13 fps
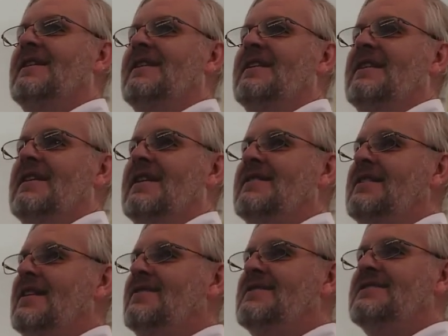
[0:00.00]
And David
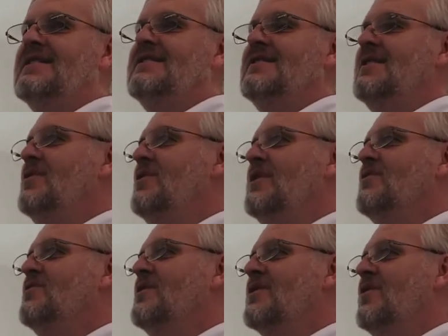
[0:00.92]
said, you know what
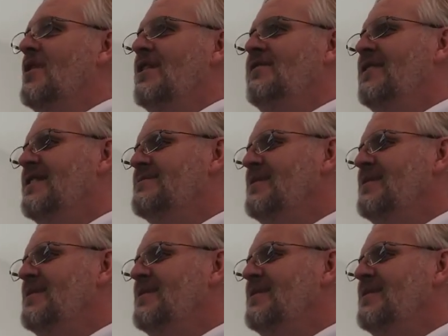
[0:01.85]
qualifies me to